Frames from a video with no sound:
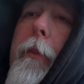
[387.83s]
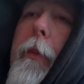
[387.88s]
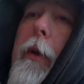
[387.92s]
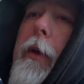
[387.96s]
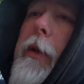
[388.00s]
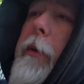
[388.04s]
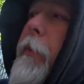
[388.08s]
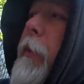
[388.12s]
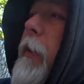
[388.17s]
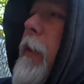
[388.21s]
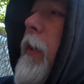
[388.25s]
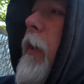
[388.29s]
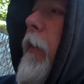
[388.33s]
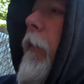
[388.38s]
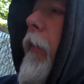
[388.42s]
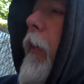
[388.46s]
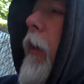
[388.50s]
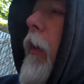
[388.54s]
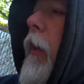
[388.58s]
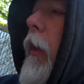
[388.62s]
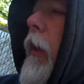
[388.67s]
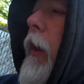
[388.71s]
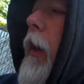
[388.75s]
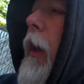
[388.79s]

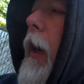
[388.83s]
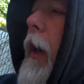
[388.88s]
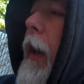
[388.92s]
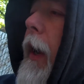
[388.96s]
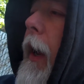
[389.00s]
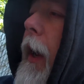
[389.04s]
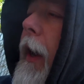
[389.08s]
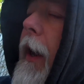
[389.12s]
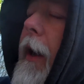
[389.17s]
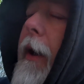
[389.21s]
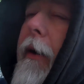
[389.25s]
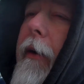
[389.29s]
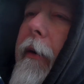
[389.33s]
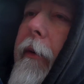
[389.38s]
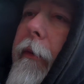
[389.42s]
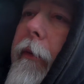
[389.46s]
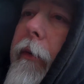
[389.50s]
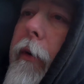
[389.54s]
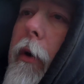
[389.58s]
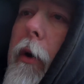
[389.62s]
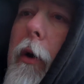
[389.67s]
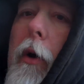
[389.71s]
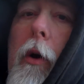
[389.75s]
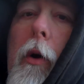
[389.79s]
specifically, I
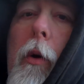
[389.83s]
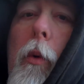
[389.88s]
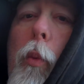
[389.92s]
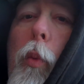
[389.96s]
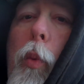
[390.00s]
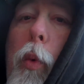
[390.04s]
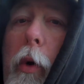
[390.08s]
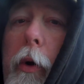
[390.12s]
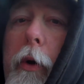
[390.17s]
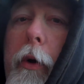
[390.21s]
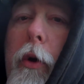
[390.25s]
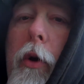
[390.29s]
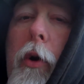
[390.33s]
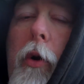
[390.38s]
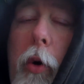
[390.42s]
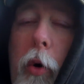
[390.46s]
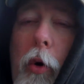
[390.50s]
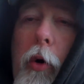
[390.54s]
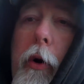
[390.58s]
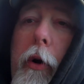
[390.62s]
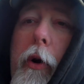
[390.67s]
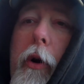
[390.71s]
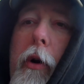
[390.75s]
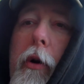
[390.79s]
have
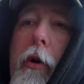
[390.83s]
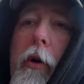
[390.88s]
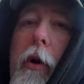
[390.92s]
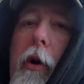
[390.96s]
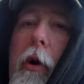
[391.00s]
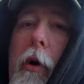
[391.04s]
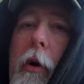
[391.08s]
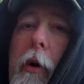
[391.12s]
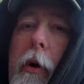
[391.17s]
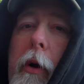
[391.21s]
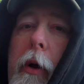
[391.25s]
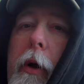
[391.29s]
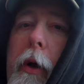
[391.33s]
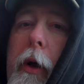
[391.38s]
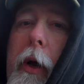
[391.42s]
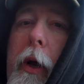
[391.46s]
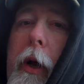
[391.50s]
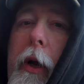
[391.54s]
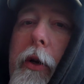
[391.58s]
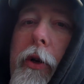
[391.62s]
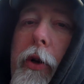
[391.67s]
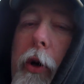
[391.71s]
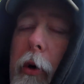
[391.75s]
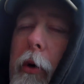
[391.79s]
1/4
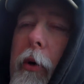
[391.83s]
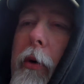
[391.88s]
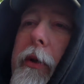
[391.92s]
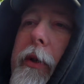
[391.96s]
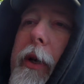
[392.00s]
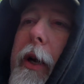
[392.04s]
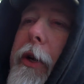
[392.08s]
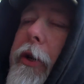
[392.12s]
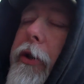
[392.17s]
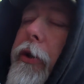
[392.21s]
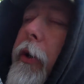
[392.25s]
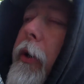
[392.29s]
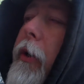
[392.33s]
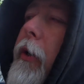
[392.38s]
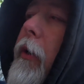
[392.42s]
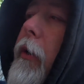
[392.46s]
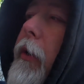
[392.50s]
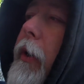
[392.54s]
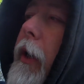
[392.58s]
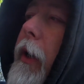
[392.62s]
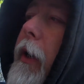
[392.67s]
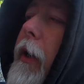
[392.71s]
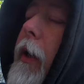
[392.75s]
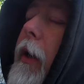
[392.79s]
inch holes I
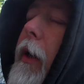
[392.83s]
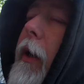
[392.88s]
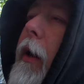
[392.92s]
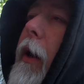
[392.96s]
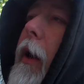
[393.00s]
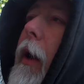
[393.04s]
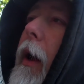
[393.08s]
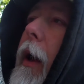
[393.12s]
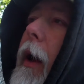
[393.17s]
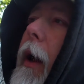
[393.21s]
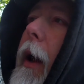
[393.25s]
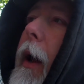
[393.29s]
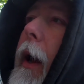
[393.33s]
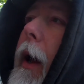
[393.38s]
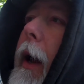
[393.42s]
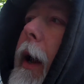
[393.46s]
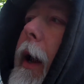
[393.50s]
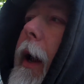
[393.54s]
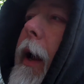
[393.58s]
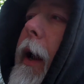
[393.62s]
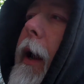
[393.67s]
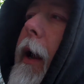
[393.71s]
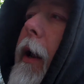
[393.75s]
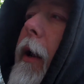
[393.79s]
drilled in it
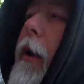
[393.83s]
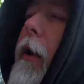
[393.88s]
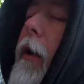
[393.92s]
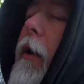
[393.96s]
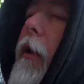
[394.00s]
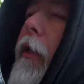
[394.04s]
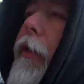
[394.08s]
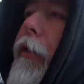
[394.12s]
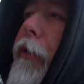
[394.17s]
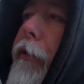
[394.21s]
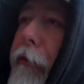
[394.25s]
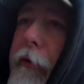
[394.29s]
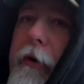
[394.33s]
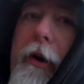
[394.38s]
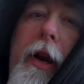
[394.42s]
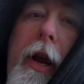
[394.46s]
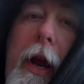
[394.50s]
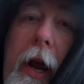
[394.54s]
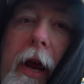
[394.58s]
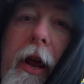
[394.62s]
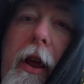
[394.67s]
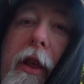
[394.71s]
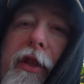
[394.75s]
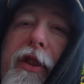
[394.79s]
and
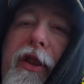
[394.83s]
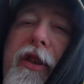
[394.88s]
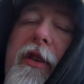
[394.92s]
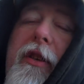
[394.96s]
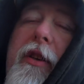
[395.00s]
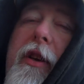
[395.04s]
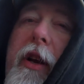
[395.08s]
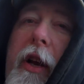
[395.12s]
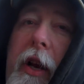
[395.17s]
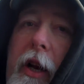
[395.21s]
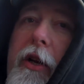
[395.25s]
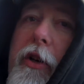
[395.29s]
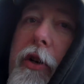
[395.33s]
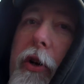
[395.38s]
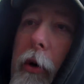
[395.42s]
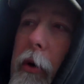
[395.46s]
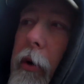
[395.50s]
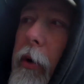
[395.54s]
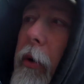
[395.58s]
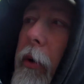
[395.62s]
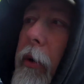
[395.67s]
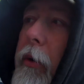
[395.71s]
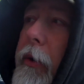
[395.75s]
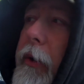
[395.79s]
3/8 inch
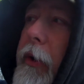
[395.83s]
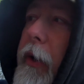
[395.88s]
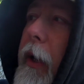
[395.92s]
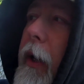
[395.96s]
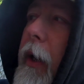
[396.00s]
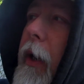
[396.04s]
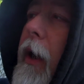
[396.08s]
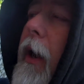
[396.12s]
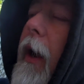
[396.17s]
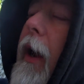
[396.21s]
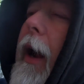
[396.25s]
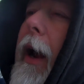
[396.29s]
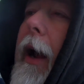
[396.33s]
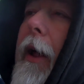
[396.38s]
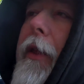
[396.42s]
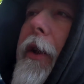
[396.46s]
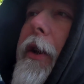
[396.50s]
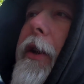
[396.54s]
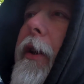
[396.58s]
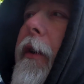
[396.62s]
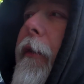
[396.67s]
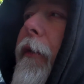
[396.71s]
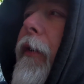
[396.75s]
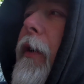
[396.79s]
holes. And the
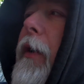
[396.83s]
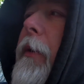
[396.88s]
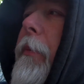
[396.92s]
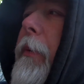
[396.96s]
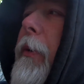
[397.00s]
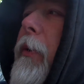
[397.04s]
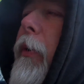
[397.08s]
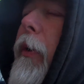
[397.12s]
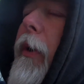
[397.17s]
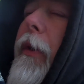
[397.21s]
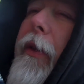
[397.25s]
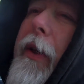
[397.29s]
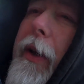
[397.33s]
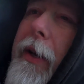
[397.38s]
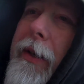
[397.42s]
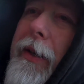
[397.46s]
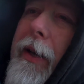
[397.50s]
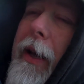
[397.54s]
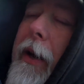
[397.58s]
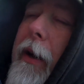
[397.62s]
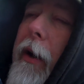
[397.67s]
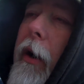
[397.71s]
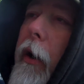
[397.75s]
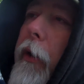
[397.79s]
difference between this
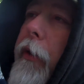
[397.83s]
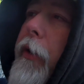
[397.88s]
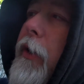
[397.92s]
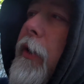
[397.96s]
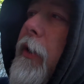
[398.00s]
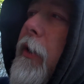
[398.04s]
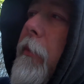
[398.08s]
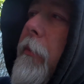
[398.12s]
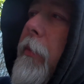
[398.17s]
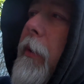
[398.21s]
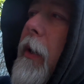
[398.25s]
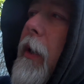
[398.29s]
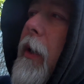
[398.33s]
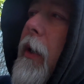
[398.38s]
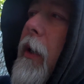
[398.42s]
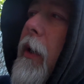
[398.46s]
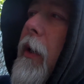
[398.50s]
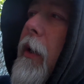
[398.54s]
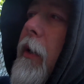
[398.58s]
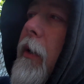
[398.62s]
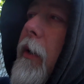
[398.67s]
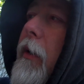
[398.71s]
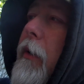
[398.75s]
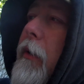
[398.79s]
and other
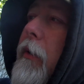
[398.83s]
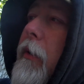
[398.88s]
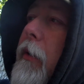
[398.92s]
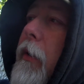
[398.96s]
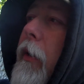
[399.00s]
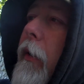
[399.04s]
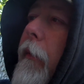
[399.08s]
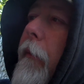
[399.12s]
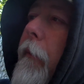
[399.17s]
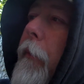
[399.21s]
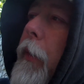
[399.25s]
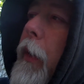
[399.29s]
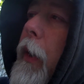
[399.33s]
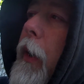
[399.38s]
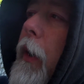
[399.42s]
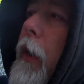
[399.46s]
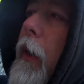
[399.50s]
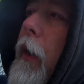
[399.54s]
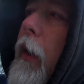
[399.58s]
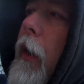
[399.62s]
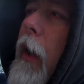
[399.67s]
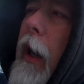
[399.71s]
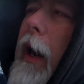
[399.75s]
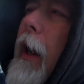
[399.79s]
Sabikis,
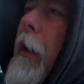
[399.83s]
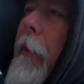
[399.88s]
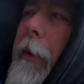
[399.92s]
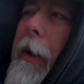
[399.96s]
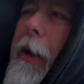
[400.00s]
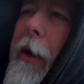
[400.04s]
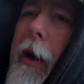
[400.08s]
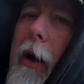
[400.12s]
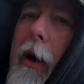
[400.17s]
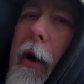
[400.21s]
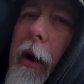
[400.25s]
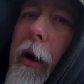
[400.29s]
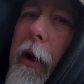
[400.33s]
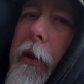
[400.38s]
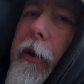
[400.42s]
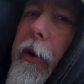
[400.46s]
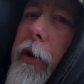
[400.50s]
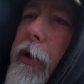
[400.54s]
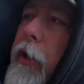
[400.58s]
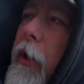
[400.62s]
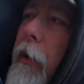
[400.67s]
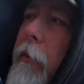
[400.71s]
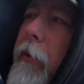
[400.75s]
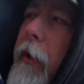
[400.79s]
other
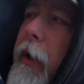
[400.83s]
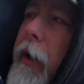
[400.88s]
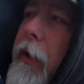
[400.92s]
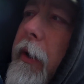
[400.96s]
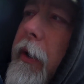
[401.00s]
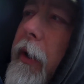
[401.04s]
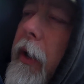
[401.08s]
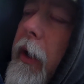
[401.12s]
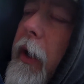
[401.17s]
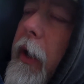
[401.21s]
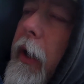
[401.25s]
chum rigs,